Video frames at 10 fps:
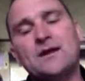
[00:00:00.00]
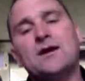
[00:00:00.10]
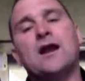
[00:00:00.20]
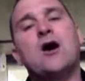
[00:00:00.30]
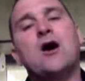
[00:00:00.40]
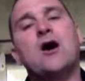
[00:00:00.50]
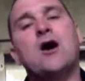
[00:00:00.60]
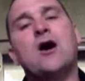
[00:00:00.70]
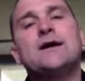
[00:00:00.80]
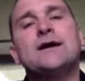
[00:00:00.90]
And how I'm going
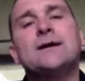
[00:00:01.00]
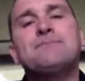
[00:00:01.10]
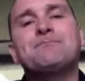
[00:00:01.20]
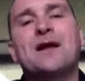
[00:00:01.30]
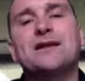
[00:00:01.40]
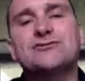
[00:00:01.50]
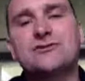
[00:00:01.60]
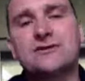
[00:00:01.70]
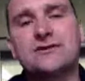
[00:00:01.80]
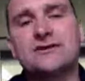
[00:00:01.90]
to
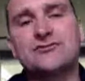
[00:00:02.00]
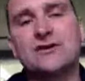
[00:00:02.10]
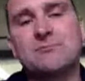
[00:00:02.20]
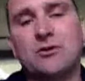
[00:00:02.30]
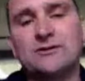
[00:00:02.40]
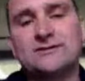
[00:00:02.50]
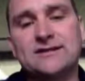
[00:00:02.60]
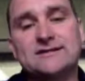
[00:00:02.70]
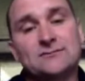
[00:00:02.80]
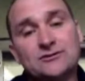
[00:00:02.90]
illustrate these 3 points
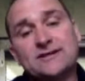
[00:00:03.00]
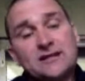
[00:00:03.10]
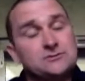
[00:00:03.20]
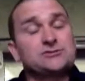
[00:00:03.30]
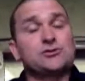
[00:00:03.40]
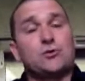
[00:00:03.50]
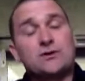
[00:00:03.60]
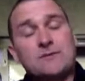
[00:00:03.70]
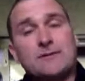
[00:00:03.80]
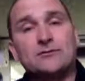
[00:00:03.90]
is I'm going to tell you a story
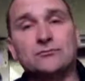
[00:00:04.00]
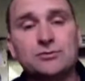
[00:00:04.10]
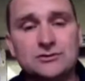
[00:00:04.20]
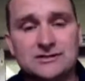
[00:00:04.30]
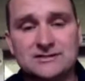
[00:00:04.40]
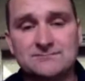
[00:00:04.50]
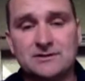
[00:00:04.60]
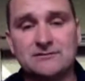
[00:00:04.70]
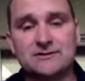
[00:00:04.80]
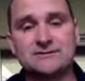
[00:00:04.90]
about my own personal
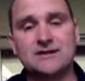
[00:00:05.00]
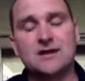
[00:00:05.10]
experience.